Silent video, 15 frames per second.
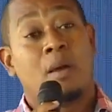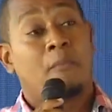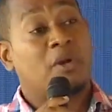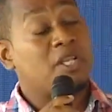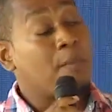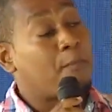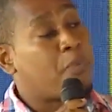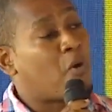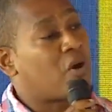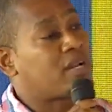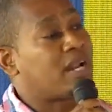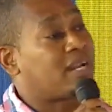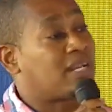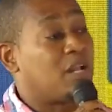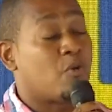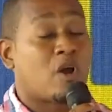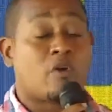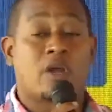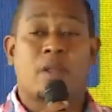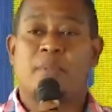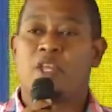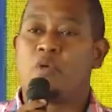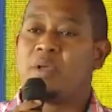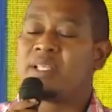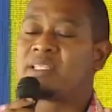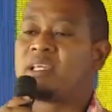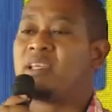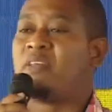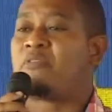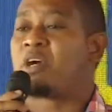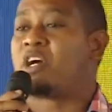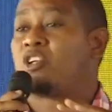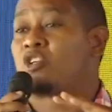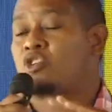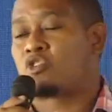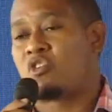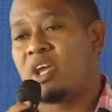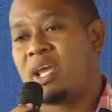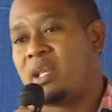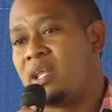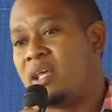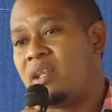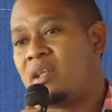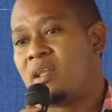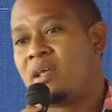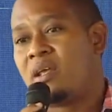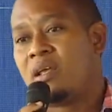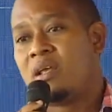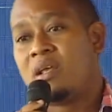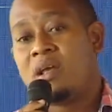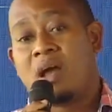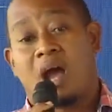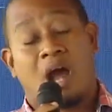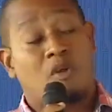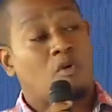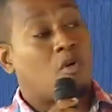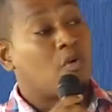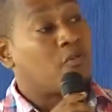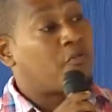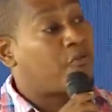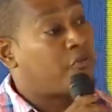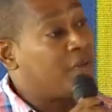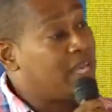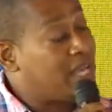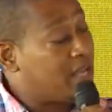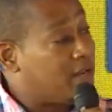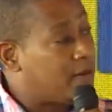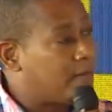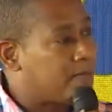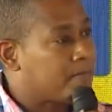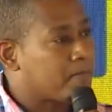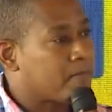But importantly, we're going to be doing significant training around feed,